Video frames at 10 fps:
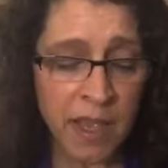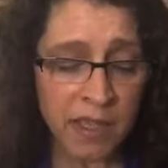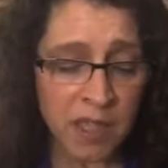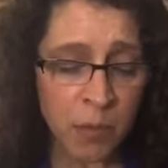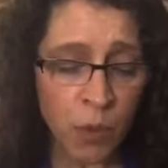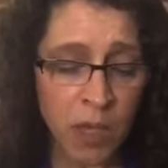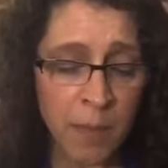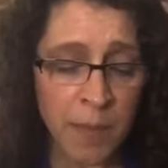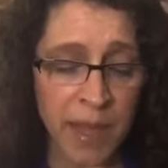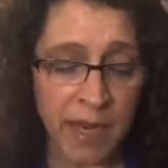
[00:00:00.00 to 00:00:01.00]
As I walk
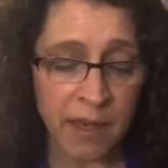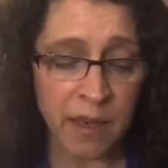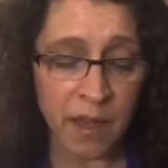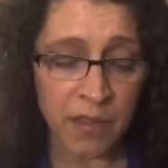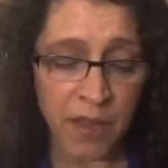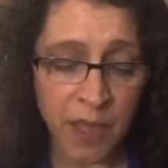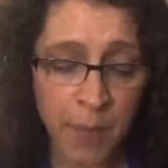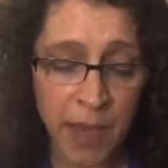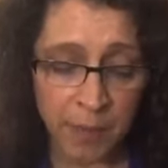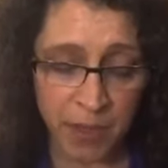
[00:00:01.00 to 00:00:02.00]
up Maine, I think
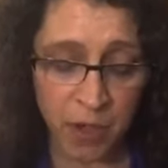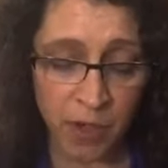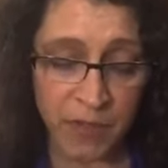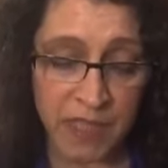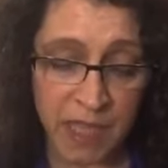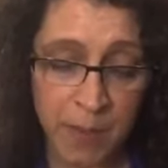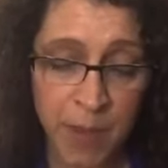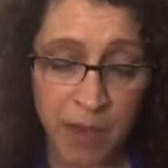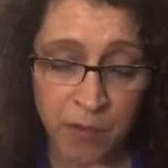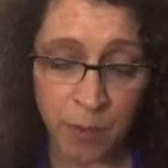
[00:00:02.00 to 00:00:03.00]
about Minerva's
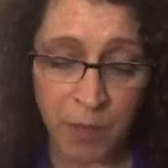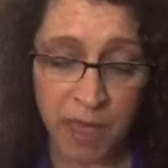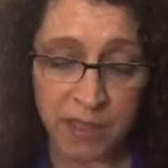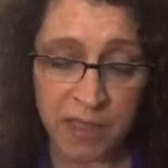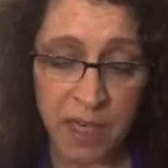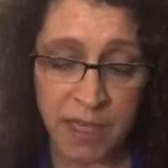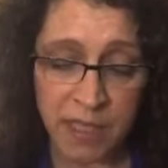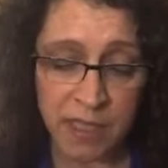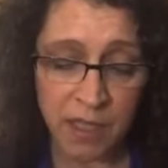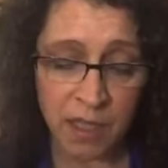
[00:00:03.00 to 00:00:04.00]
email from last
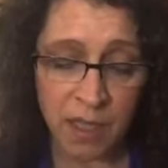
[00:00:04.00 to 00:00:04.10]
night.